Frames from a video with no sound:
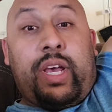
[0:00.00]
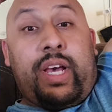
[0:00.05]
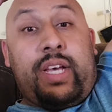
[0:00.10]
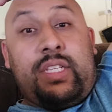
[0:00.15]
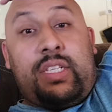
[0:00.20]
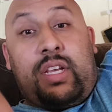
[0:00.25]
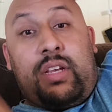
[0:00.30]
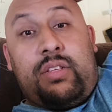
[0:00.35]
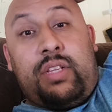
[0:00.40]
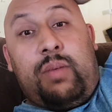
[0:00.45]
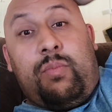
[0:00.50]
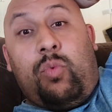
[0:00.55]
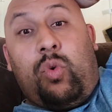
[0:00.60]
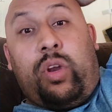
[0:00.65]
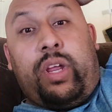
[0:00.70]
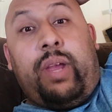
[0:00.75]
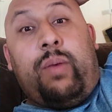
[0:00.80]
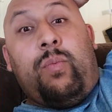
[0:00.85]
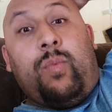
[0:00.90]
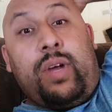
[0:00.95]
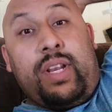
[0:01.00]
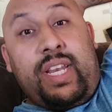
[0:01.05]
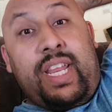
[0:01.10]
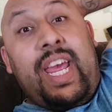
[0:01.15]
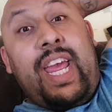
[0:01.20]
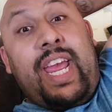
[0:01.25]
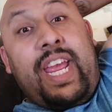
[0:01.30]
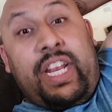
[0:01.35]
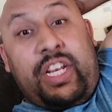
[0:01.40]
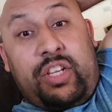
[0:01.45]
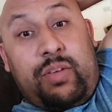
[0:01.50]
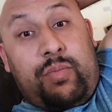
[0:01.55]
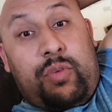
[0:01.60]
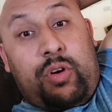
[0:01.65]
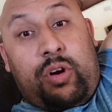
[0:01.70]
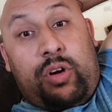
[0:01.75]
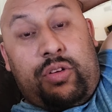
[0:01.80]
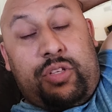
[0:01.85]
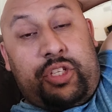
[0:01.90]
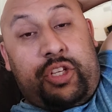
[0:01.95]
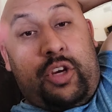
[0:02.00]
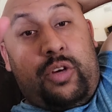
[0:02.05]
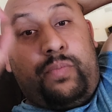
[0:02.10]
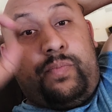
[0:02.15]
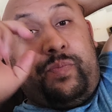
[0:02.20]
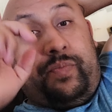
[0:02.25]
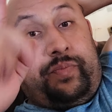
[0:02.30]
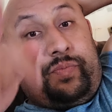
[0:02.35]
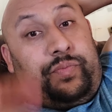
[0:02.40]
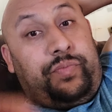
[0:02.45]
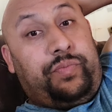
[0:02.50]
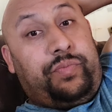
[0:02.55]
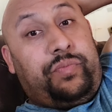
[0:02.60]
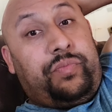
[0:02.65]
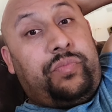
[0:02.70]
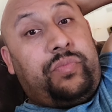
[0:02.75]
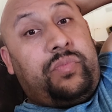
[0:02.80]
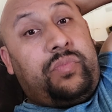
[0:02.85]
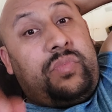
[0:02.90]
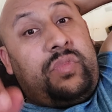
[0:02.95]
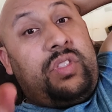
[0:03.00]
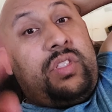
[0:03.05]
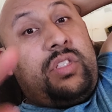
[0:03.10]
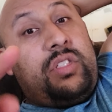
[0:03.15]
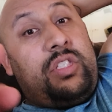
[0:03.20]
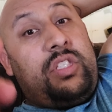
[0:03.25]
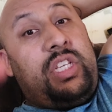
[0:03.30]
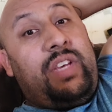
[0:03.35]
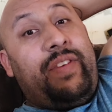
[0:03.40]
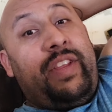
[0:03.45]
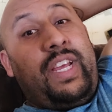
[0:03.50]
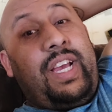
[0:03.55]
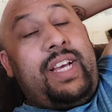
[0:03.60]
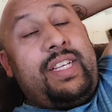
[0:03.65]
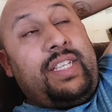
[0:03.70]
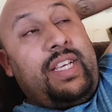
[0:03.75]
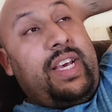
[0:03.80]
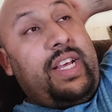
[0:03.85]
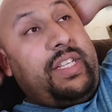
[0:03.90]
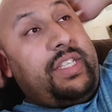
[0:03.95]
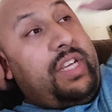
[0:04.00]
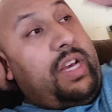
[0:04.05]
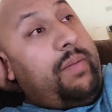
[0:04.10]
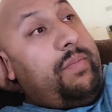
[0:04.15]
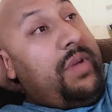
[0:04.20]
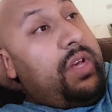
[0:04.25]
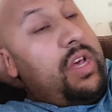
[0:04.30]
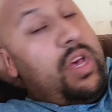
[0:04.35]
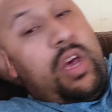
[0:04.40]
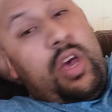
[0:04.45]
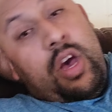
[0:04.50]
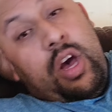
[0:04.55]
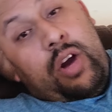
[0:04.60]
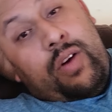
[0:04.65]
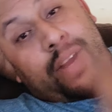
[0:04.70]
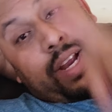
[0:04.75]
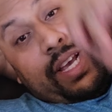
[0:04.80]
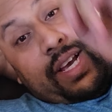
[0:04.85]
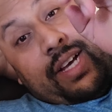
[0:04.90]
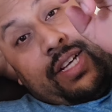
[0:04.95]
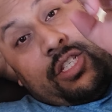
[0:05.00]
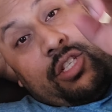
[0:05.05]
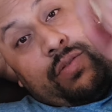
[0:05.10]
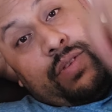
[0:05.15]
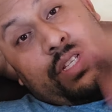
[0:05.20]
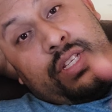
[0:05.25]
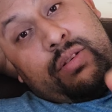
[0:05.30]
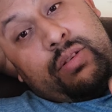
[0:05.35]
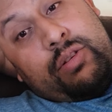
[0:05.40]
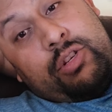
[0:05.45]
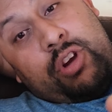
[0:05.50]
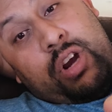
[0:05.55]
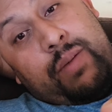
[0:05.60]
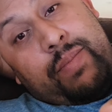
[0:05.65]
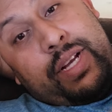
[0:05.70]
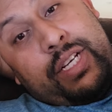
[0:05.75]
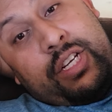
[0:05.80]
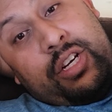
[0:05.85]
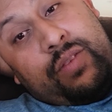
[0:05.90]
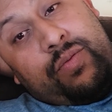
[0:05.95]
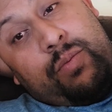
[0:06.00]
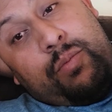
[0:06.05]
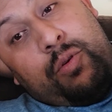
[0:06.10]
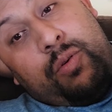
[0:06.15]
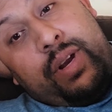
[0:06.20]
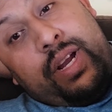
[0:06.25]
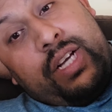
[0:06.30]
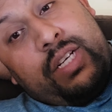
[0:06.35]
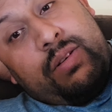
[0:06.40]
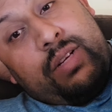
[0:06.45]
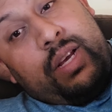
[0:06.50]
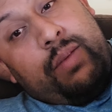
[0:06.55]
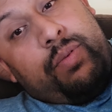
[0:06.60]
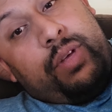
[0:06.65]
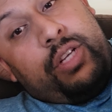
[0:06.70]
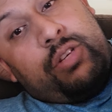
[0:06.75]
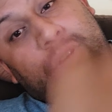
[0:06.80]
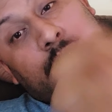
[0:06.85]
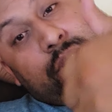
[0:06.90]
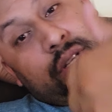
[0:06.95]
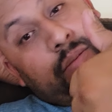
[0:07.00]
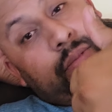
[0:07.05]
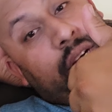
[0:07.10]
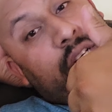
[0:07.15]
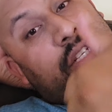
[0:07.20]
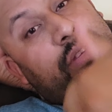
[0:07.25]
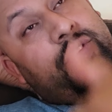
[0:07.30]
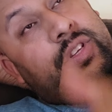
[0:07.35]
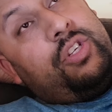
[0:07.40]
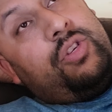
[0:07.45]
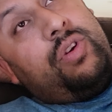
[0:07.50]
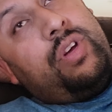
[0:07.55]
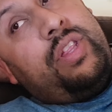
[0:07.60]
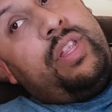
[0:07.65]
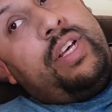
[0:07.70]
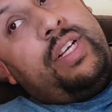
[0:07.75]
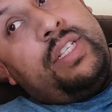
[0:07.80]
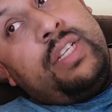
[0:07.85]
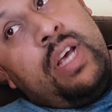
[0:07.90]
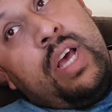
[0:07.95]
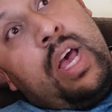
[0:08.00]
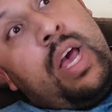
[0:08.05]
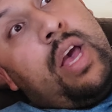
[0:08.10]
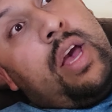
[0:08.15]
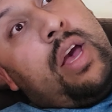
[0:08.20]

guys, because I'm working one to eight tomorrow. So, just giving you guys a heads up. All right, guys, don't forget to subscribe to my channel for more reaction gameplay. Drop some likes if you enjoyed this